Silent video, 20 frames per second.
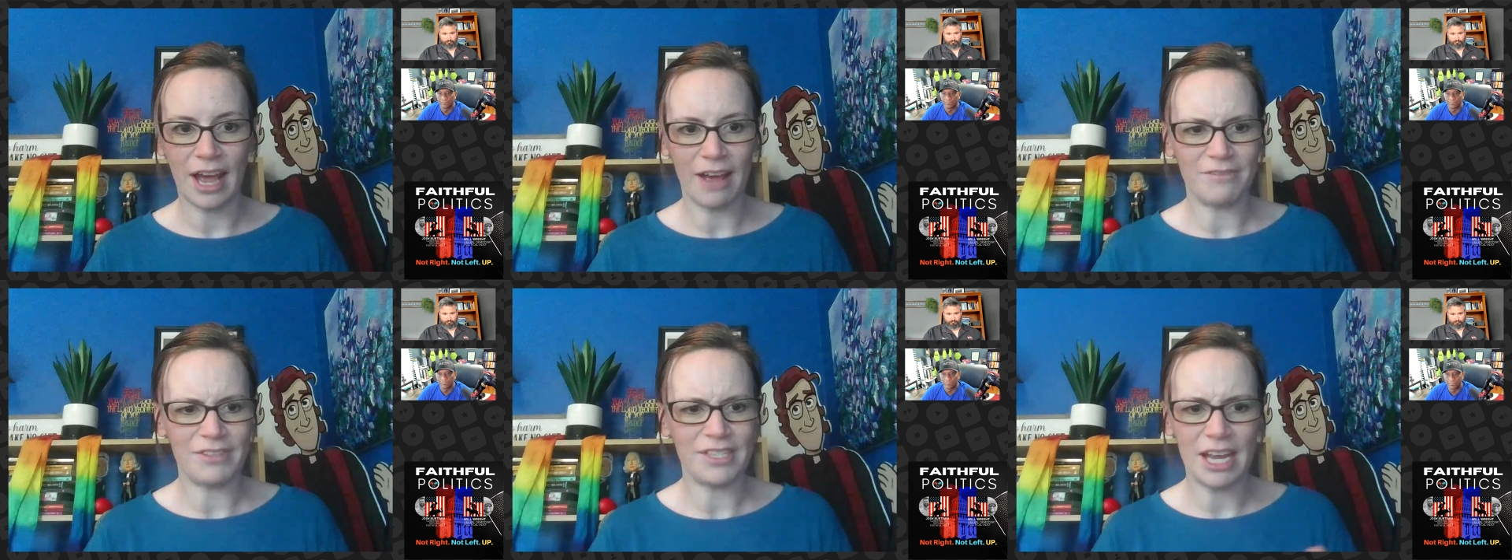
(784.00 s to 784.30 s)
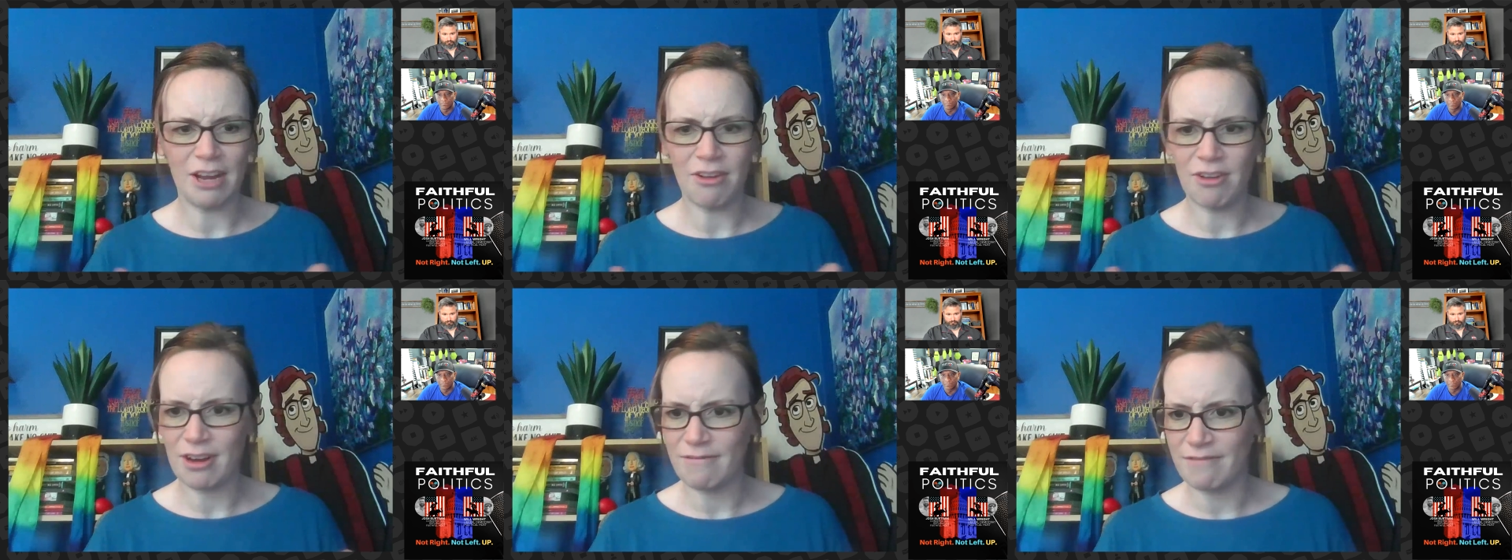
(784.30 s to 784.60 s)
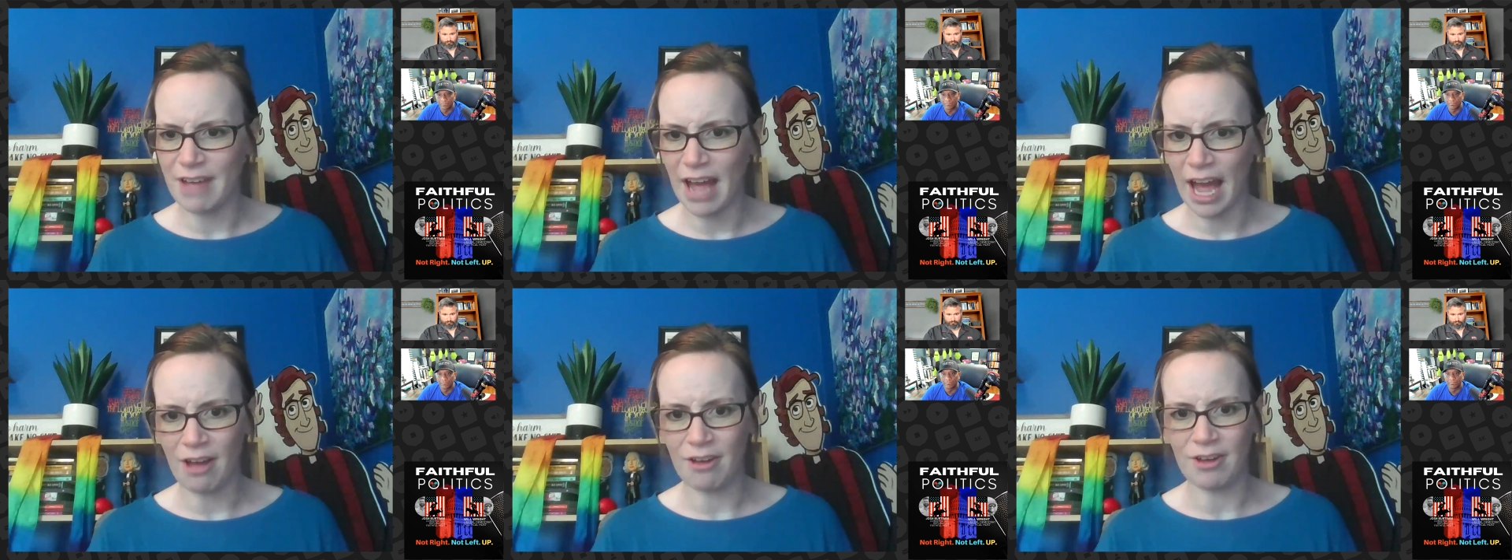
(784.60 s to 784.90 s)
have
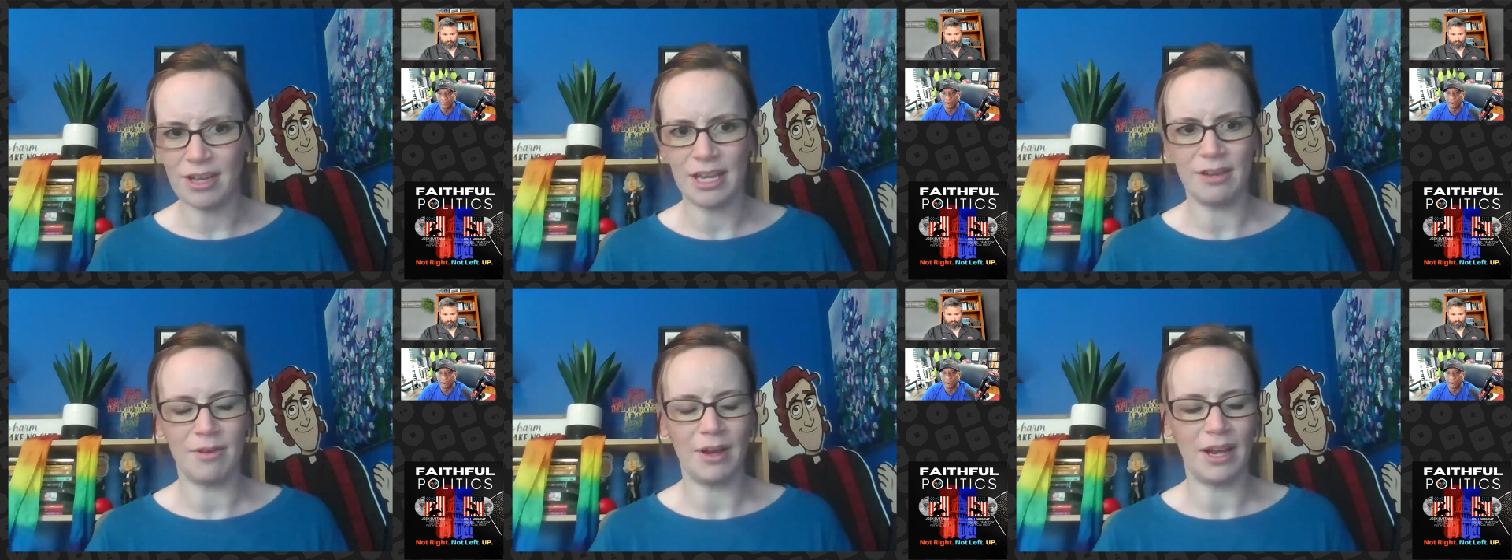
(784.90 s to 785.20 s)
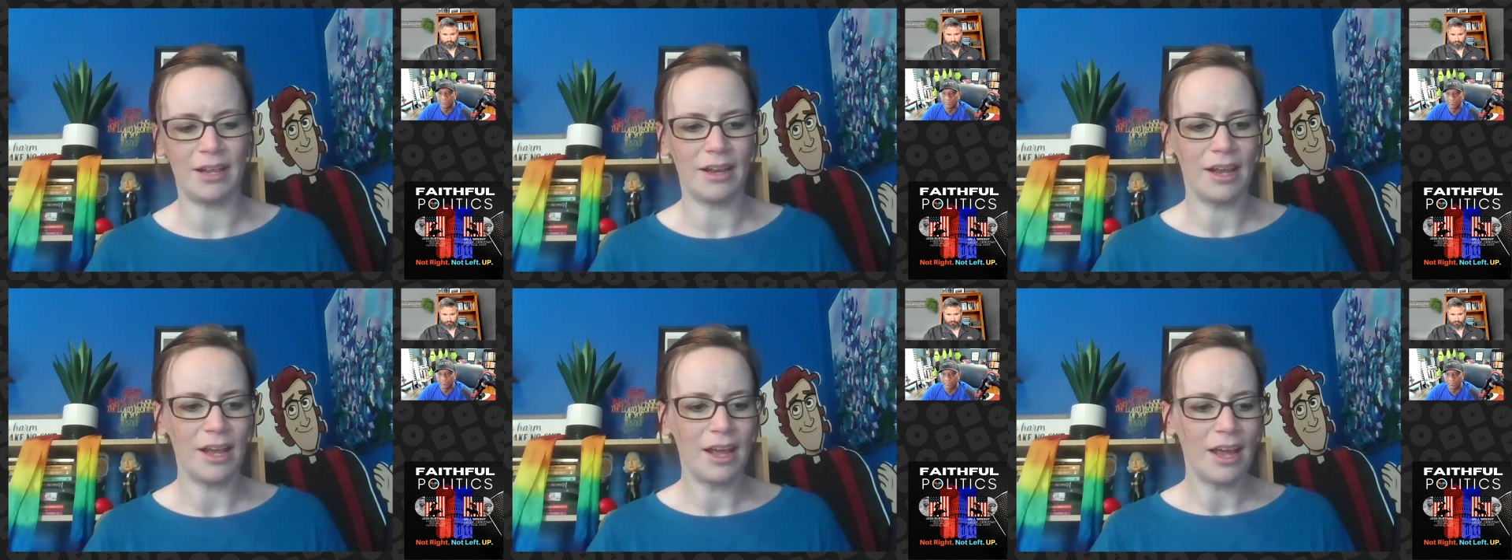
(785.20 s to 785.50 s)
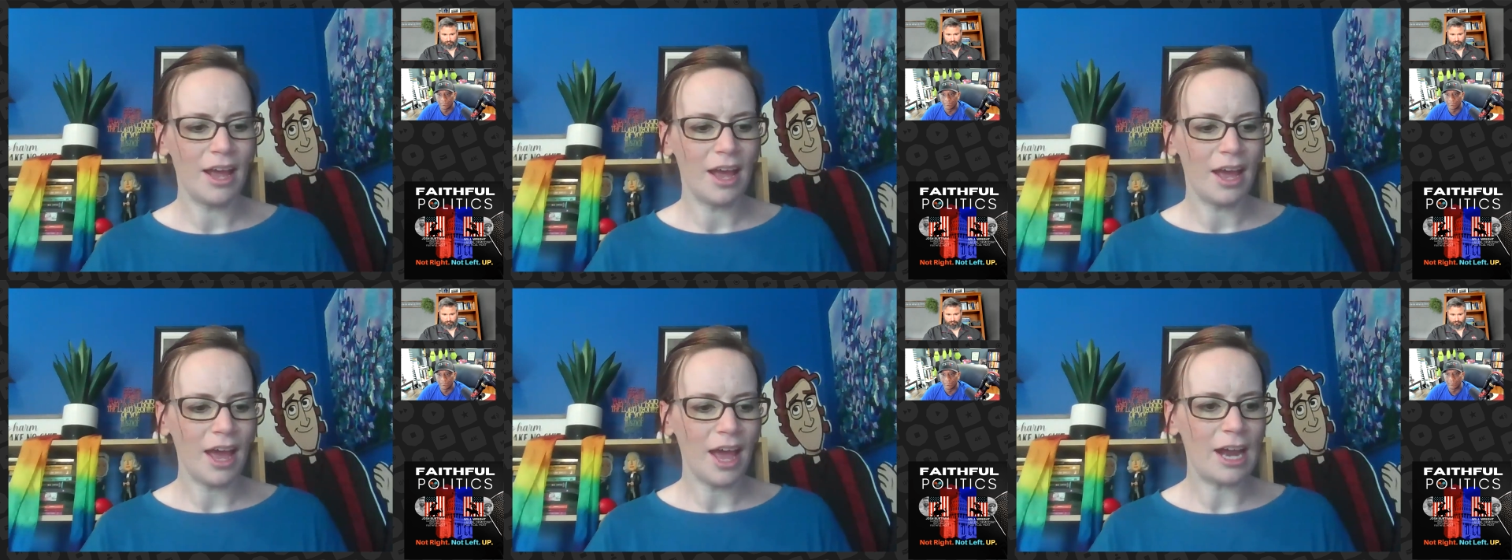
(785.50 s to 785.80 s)
sacred value, and
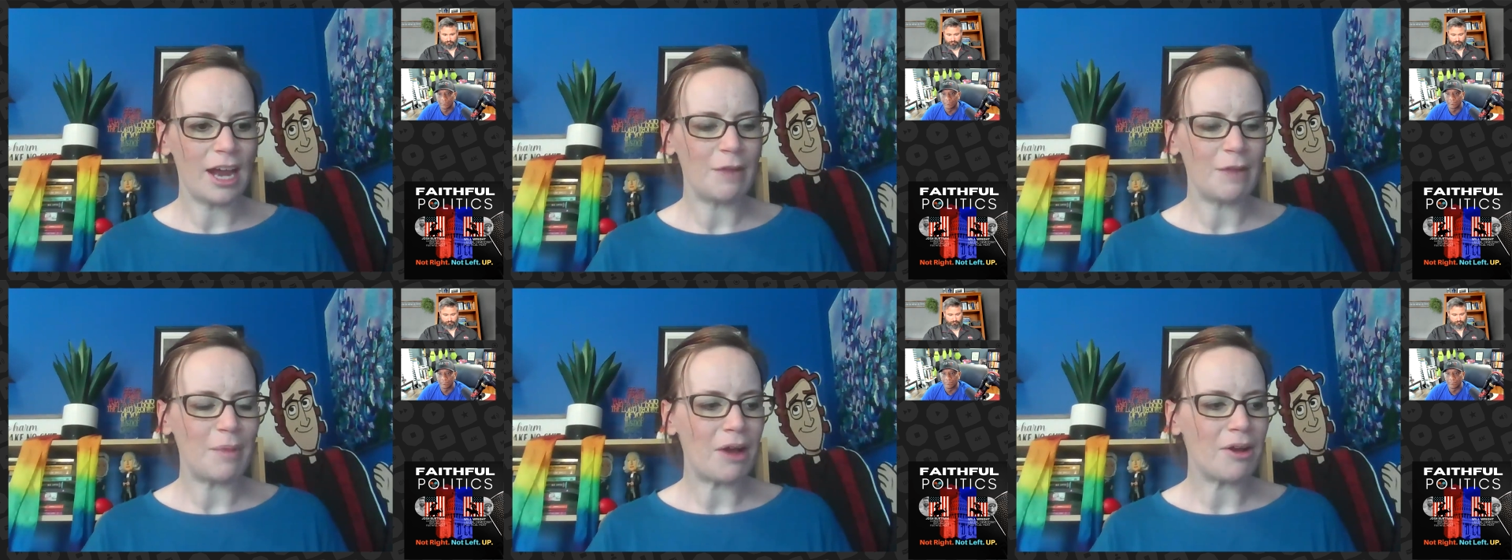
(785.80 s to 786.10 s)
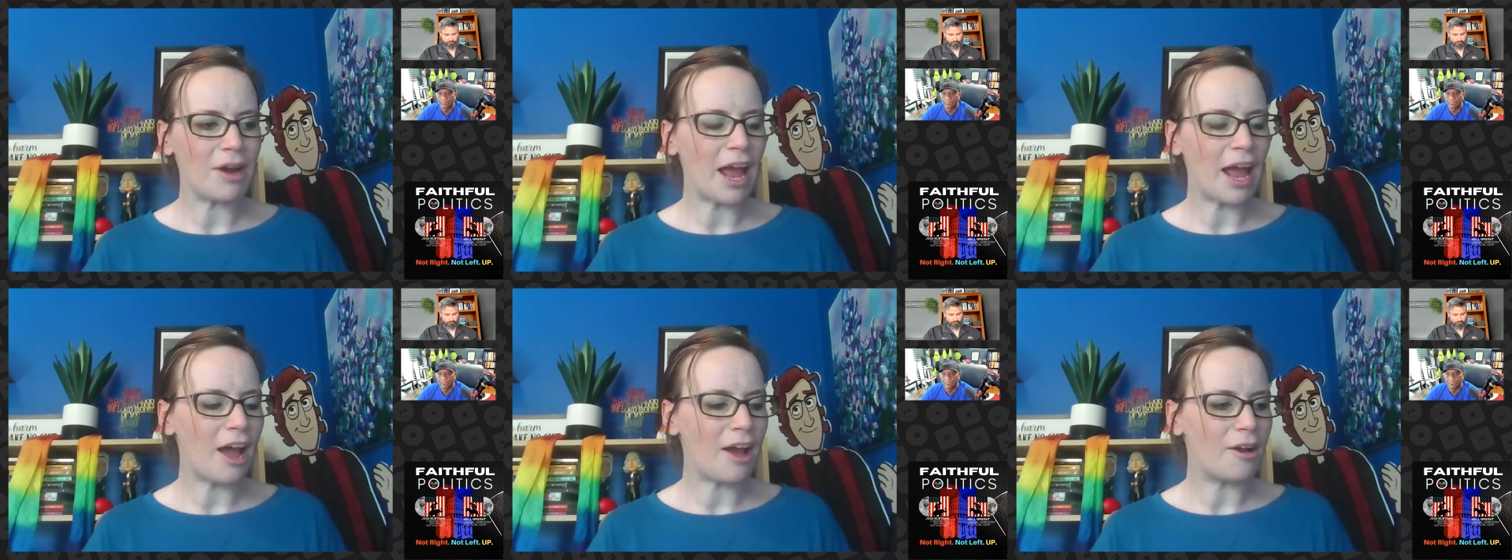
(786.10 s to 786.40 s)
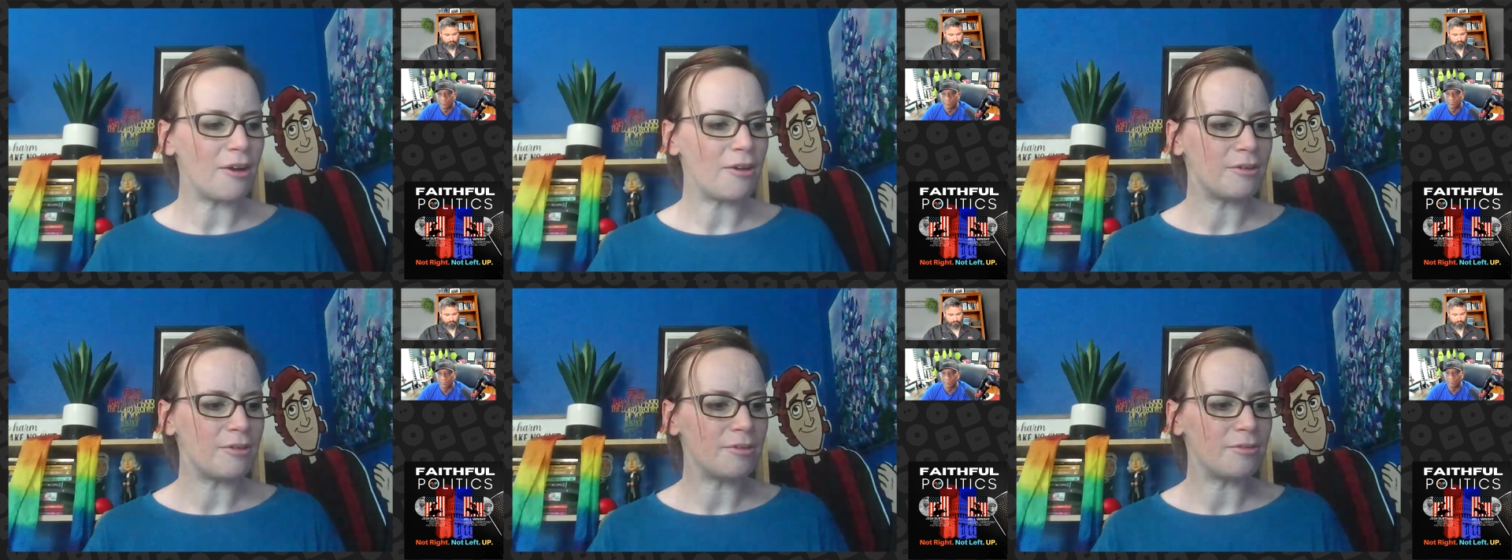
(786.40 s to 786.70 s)
about
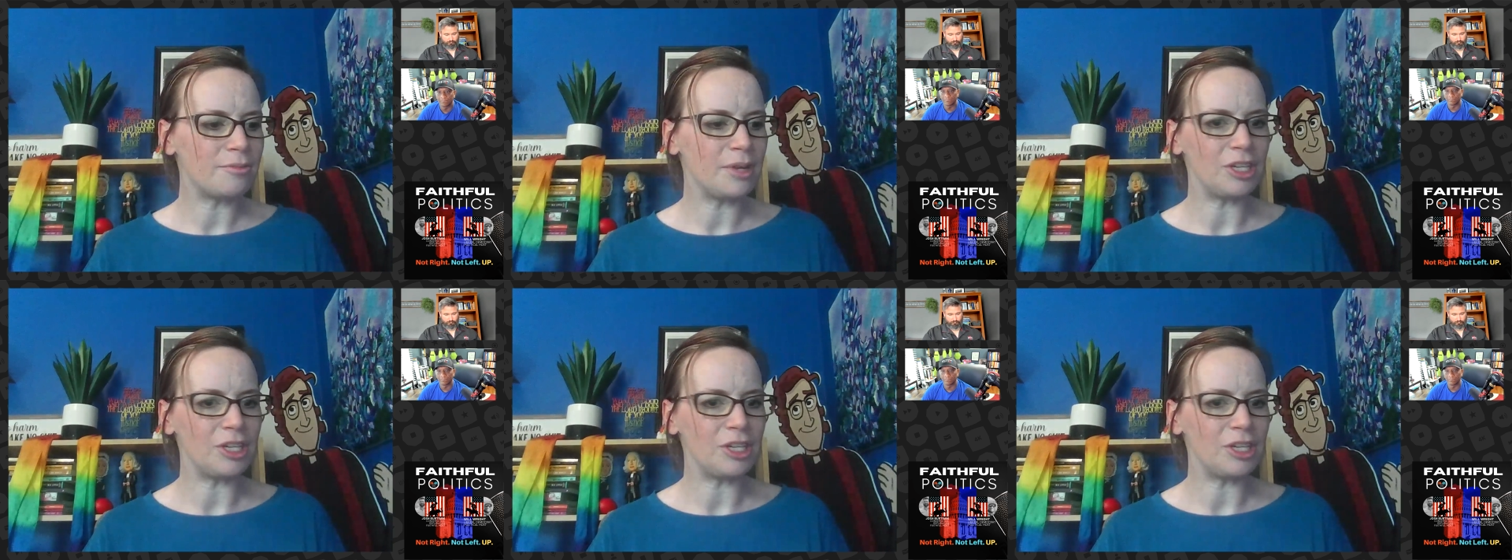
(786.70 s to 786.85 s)
how